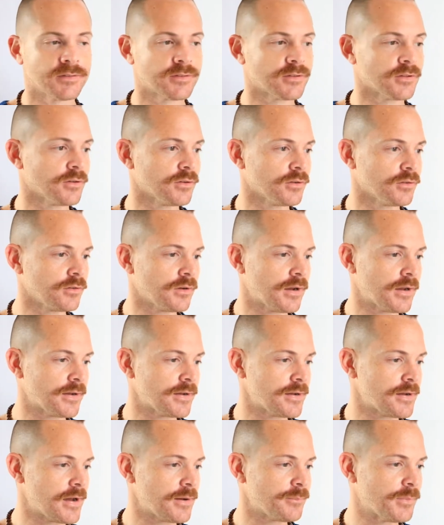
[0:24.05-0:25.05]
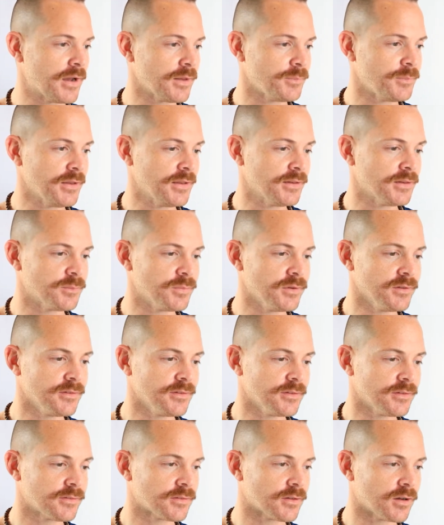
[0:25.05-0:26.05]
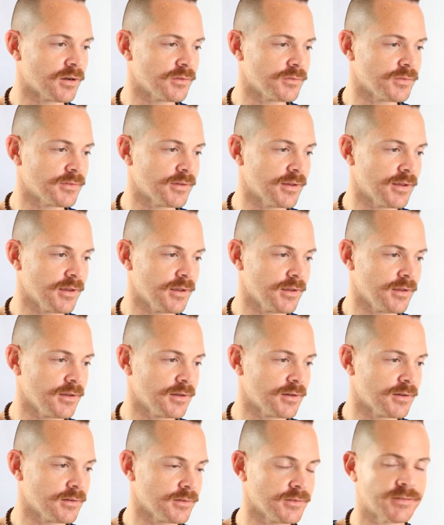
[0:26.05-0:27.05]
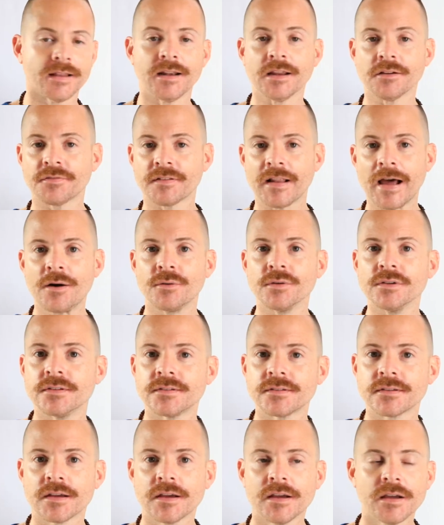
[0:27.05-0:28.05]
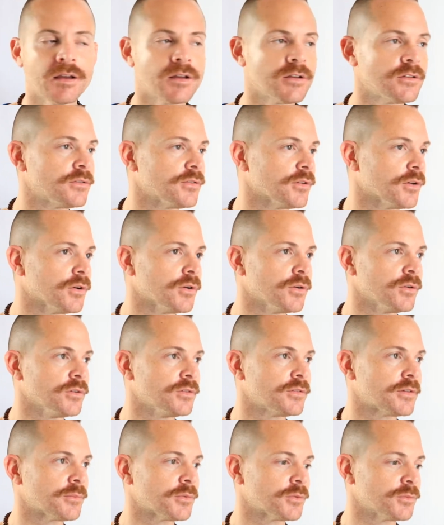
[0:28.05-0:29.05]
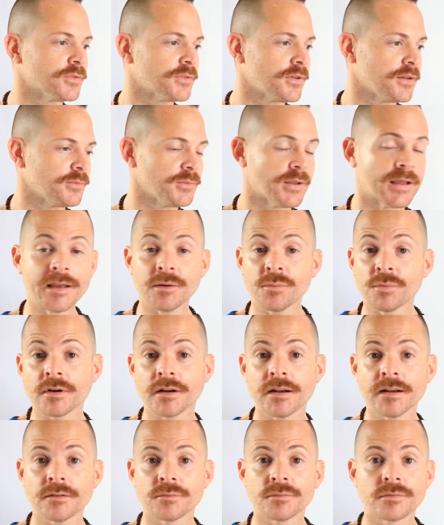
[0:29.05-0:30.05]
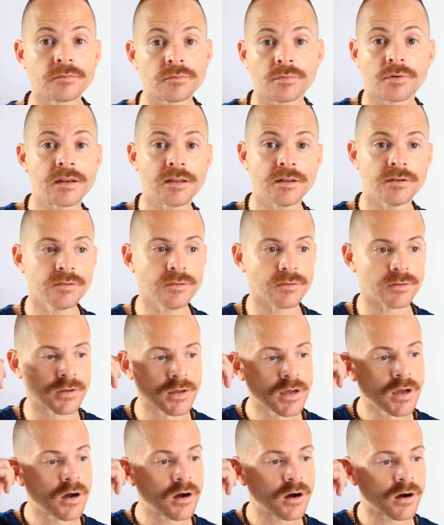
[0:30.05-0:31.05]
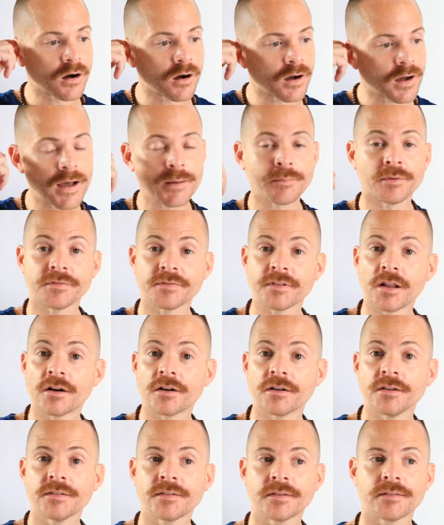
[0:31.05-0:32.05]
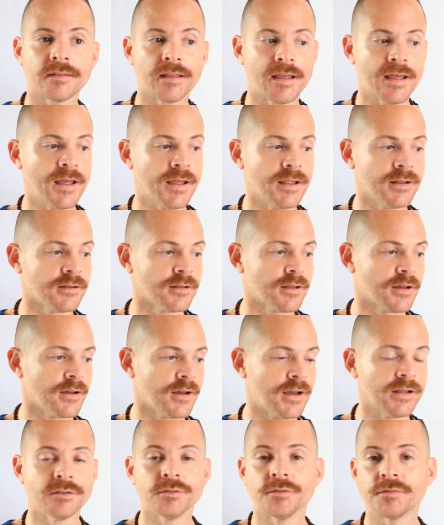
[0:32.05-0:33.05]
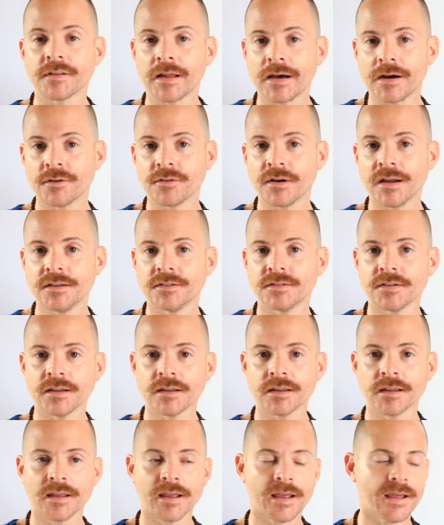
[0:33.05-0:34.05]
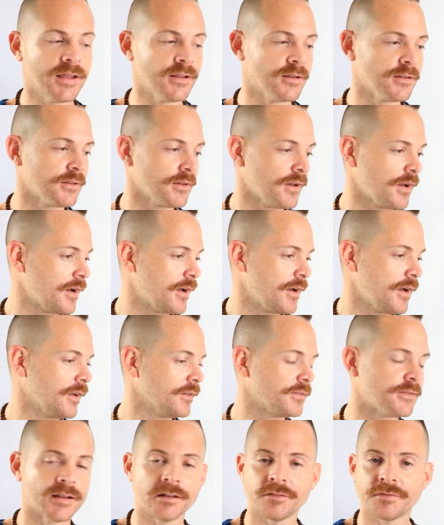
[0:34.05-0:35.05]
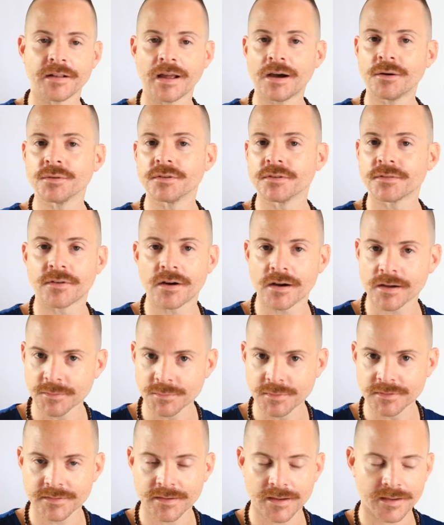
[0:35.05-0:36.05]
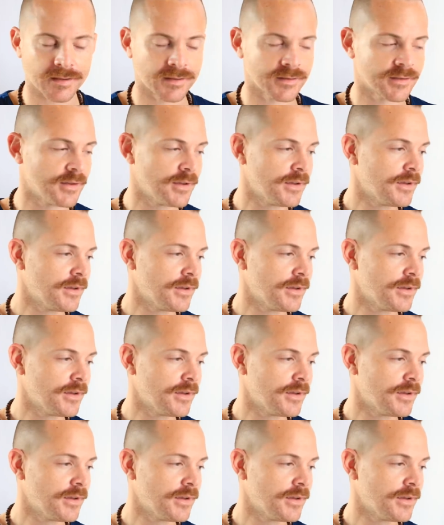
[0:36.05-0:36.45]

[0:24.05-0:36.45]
So I might be in the business of, say, selling flowers. So someone will say to me, hey, what do you do? I'm a florist and I do flower arranging and I sell flowers, for argument's sake.